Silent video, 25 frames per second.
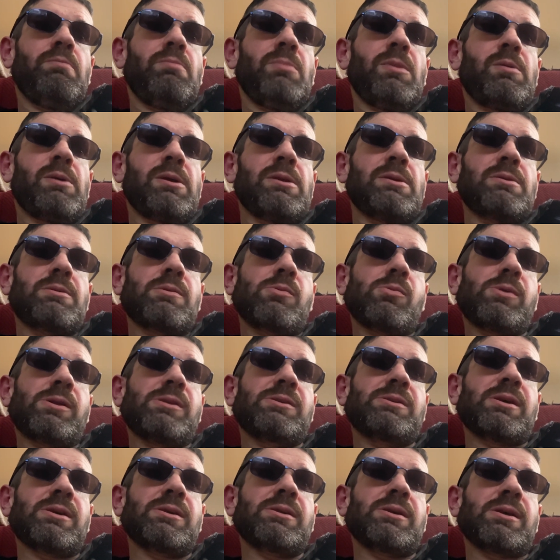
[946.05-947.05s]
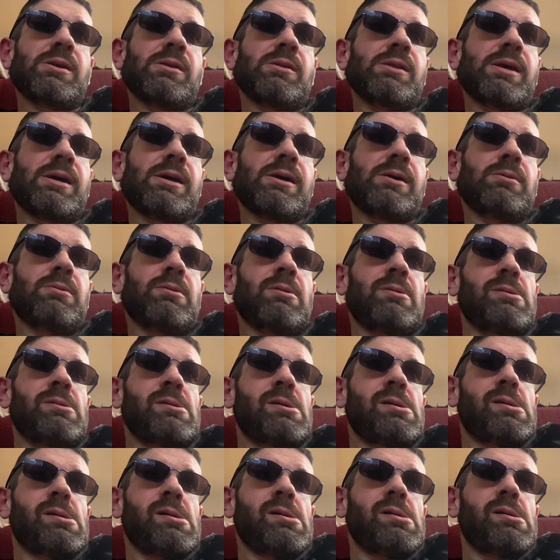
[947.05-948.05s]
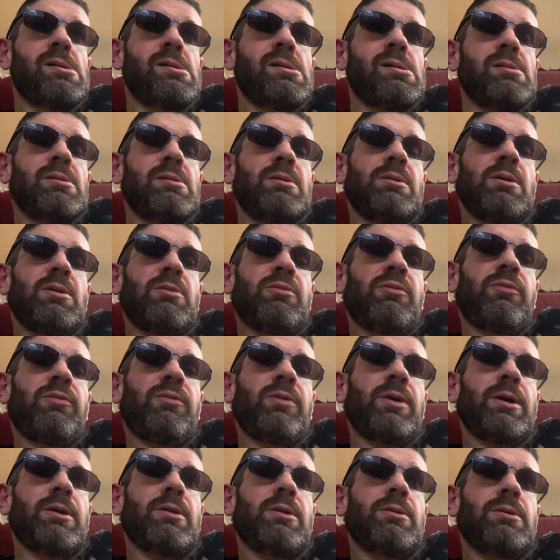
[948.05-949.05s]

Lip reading: Because the ones they sell now, oh fuck,